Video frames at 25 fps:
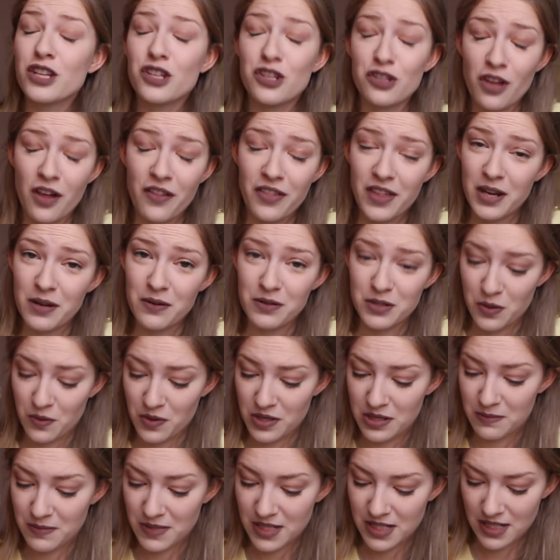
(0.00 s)
she thought that it was
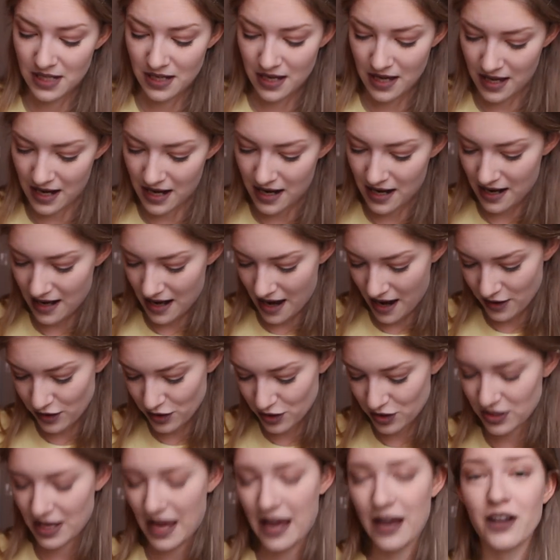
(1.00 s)
Christmassy, and I
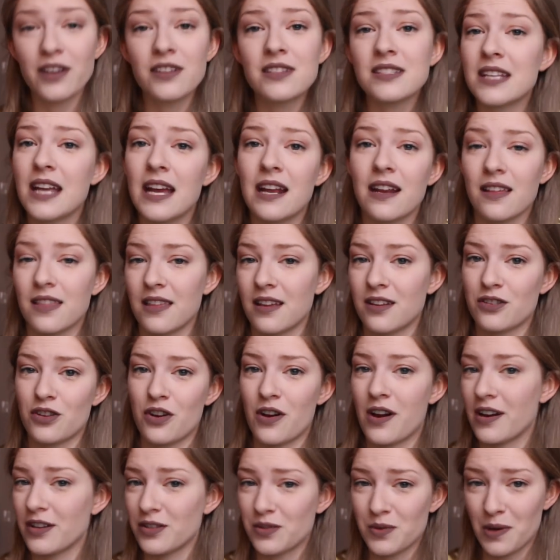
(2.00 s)
couldn't say anything to
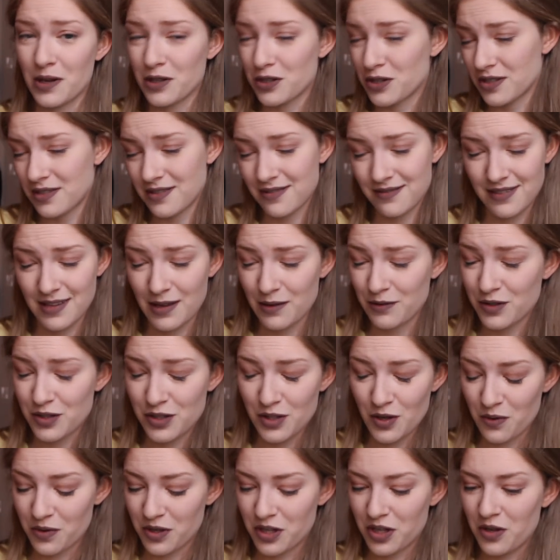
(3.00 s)
her, so it was
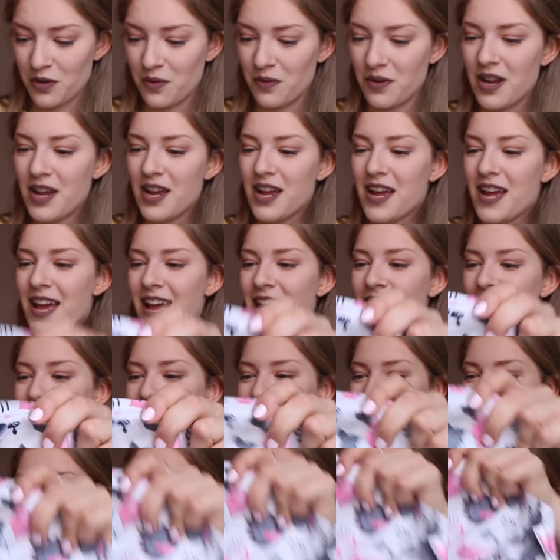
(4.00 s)
so cute.
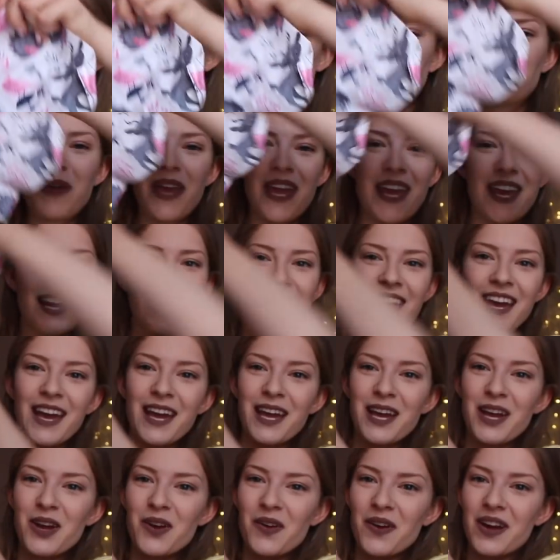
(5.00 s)
It's this pink
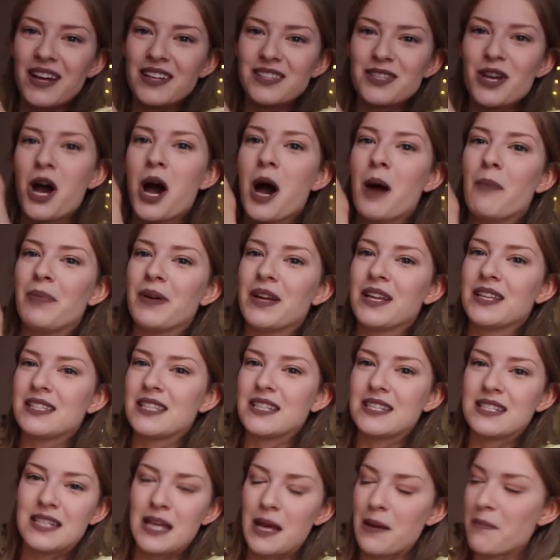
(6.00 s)
and gray top. It's
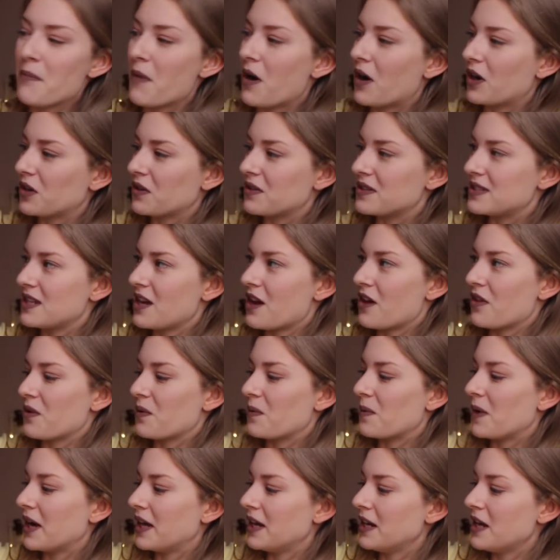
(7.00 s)
the same model as the other
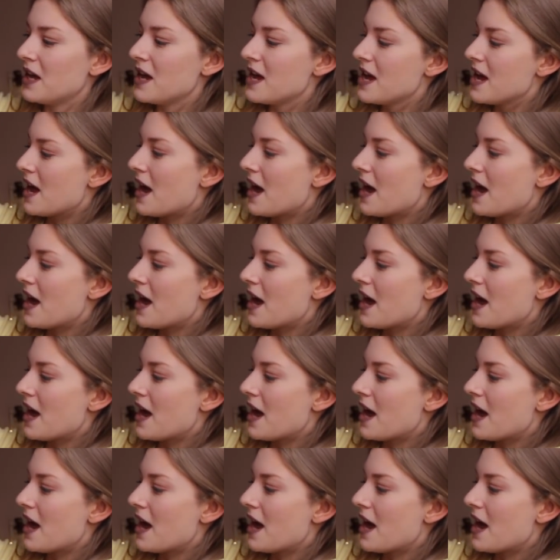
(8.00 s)
one.